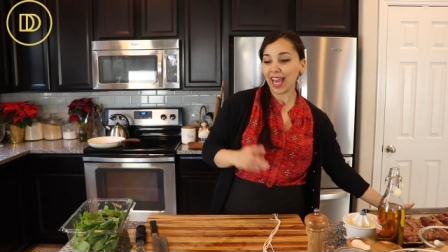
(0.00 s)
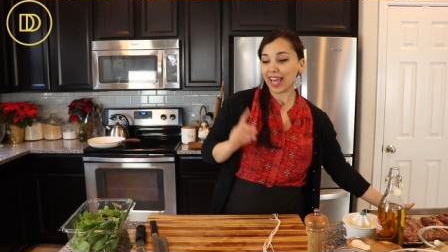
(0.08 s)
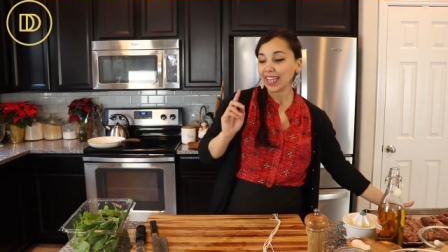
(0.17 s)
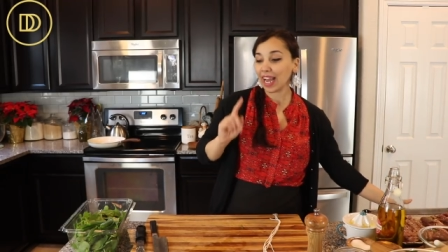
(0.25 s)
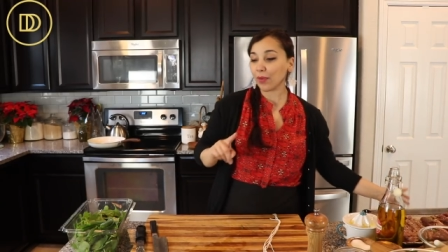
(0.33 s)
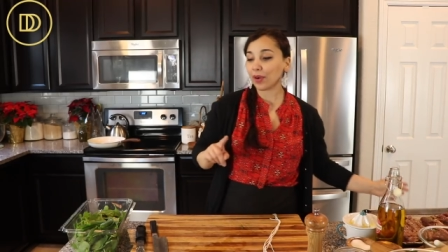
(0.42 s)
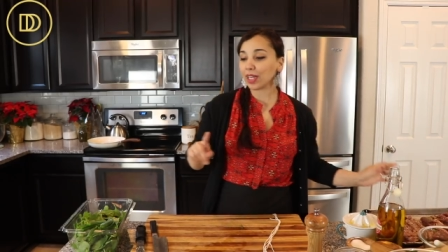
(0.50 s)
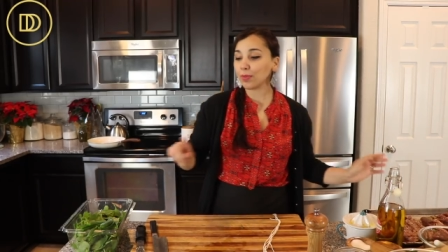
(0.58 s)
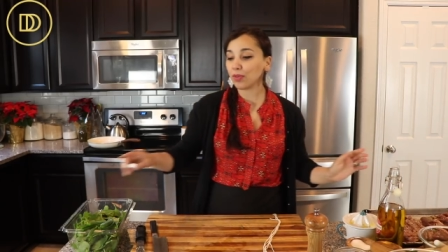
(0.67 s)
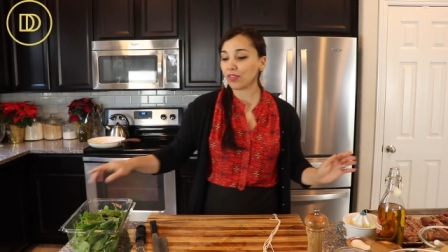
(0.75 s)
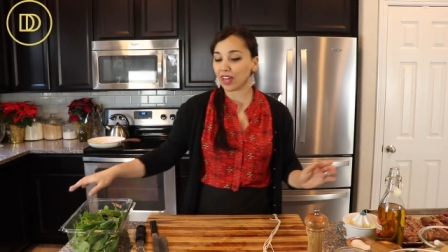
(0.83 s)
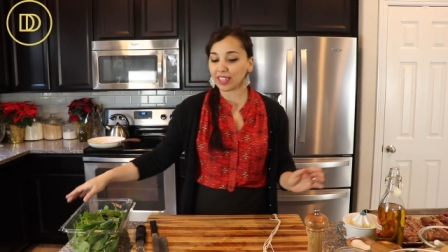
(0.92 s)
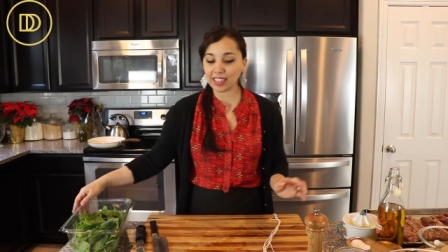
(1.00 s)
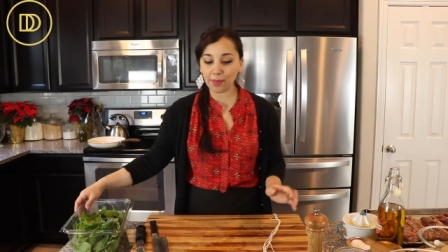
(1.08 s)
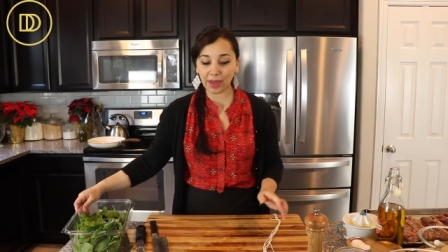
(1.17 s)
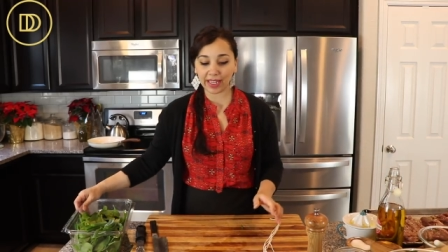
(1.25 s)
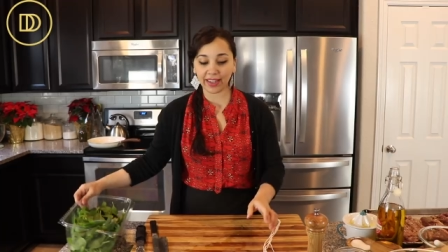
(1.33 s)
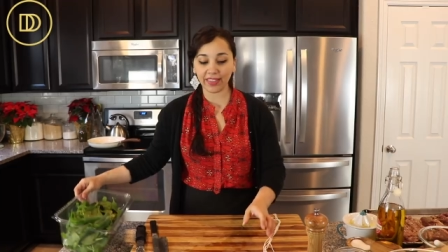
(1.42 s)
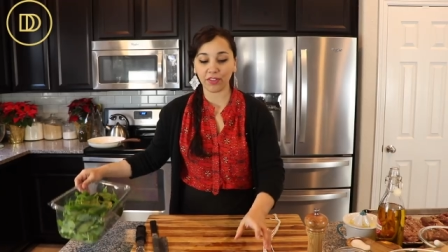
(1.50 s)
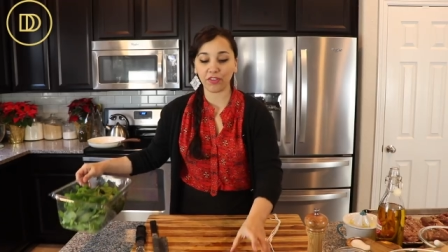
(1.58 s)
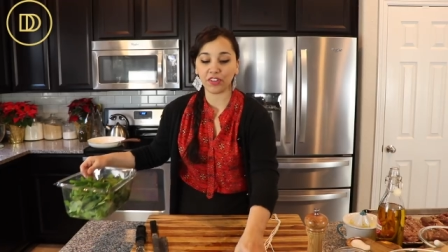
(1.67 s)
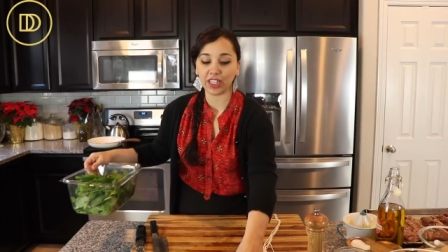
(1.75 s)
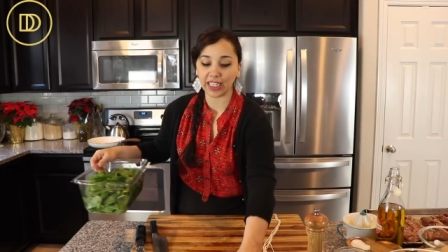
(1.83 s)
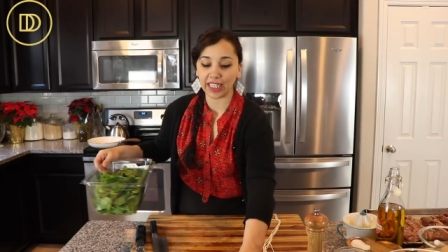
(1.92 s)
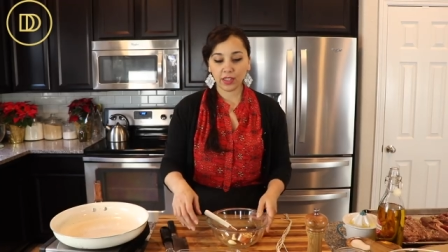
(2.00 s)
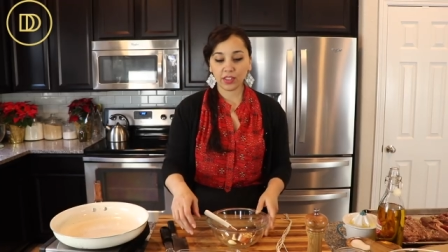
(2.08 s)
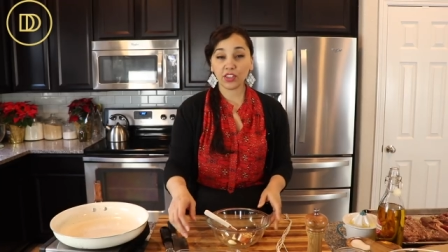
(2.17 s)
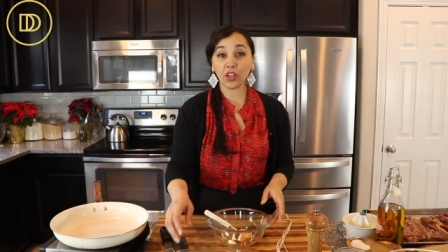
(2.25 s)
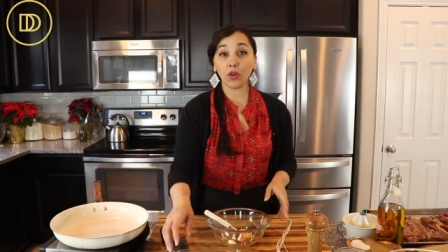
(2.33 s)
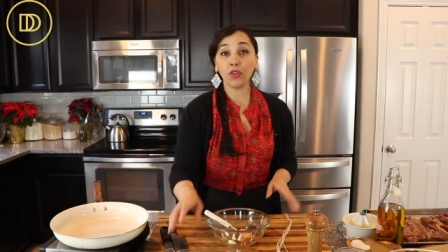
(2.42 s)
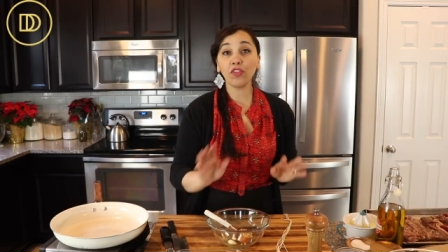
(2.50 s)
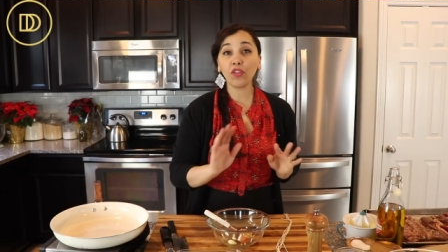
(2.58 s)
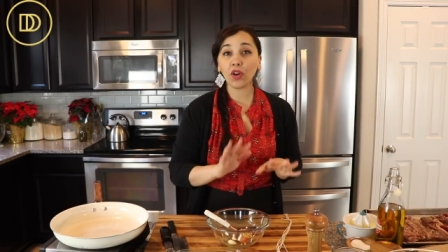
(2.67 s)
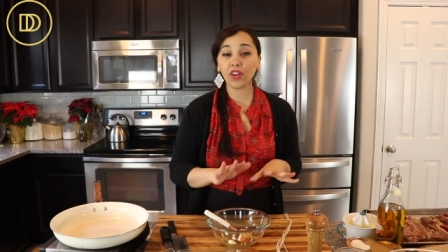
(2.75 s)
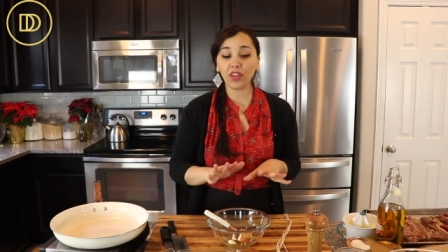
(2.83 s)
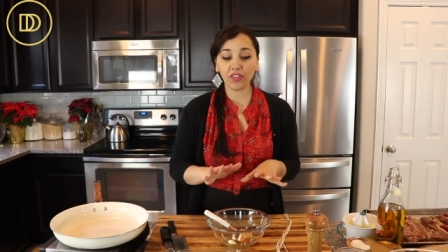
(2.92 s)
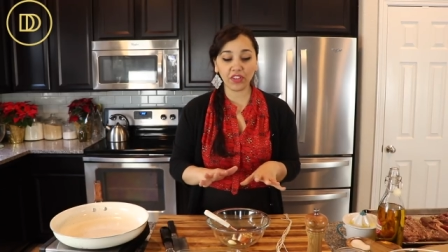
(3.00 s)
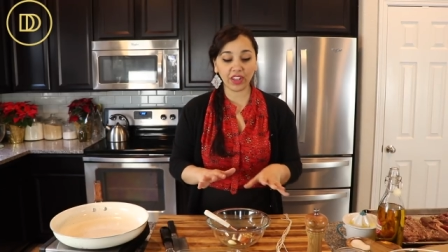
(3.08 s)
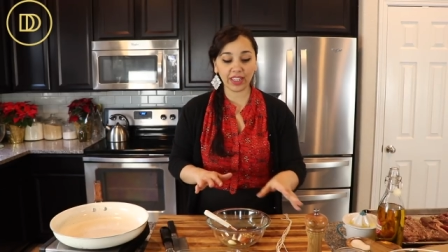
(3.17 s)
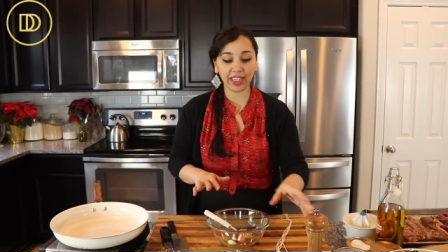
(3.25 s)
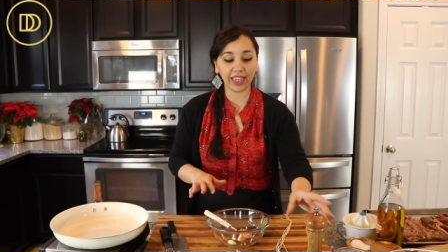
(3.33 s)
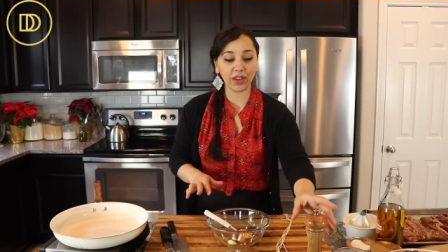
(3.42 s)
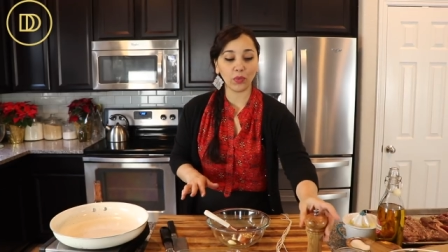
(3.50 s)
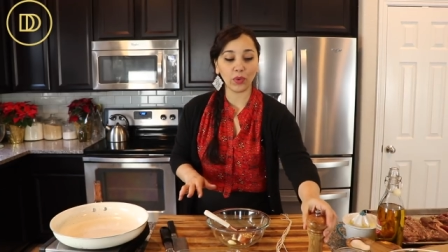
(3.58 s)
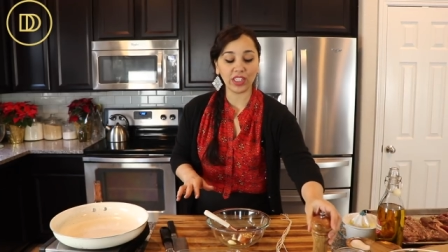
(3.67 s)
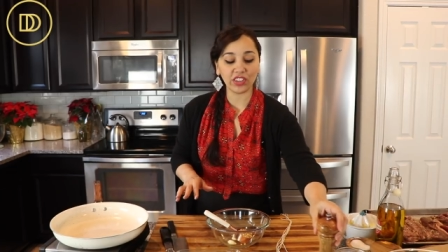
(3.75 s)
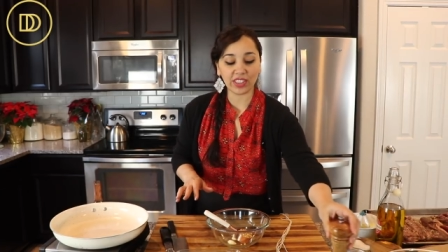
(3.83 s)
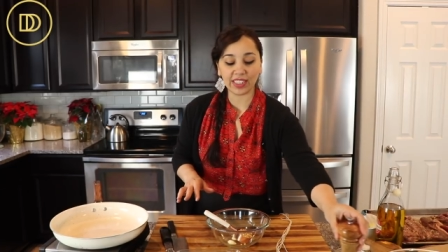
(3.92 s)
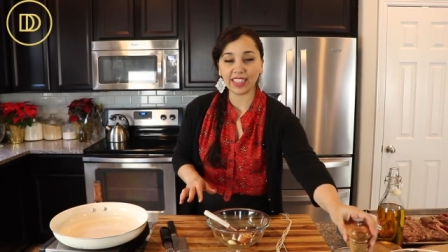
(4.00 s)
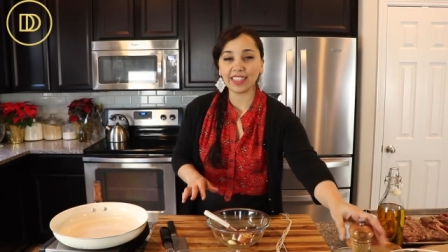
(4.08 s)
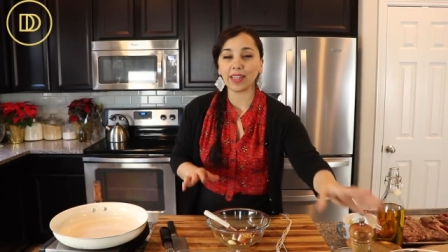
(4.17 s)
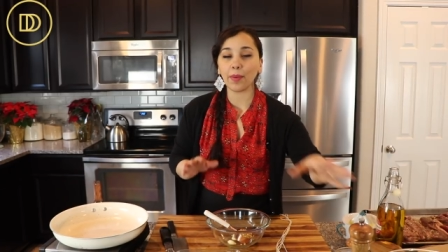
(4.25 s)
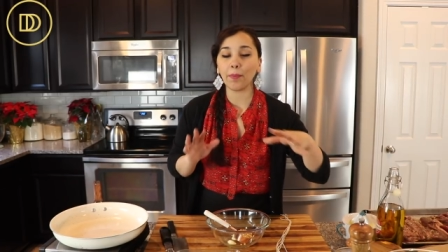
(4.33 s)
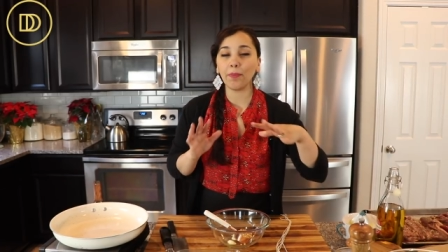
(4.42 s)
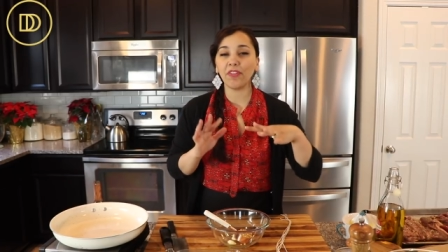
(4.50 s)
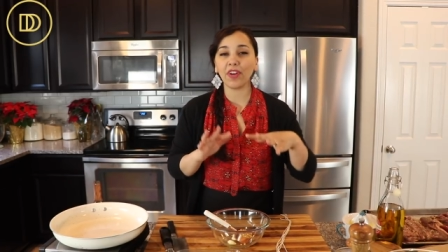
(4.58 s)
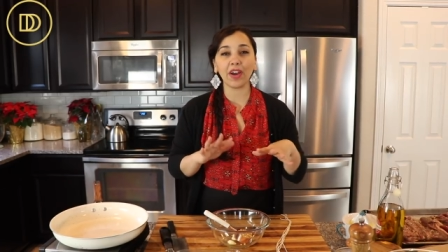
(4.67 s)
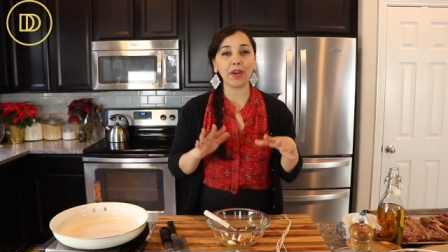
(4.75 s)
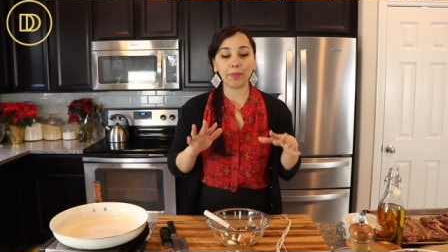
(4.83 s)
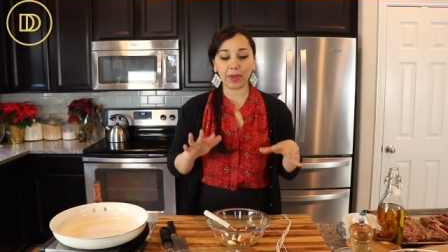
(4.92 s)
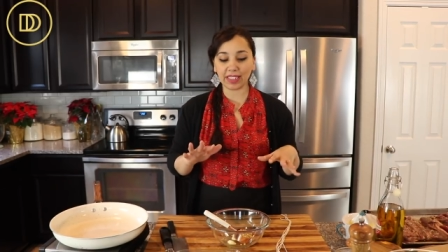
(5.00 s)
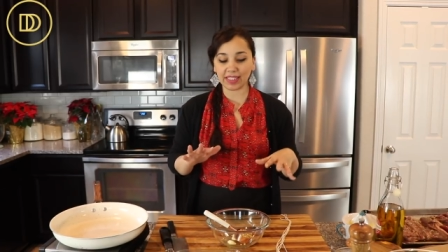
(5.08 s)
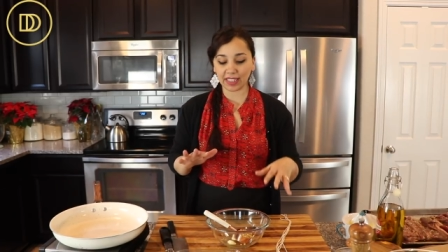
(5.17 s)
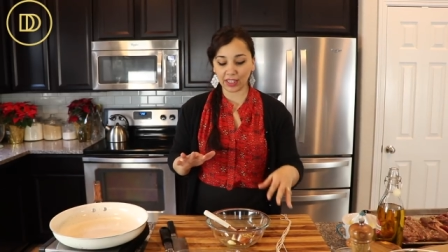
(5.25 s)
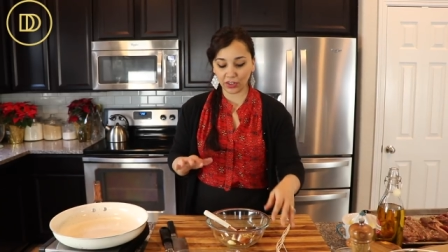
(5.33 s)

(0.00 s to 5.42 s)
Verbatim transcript: And now we're gonna move on to making the filling. So for the filling, we just need some very basic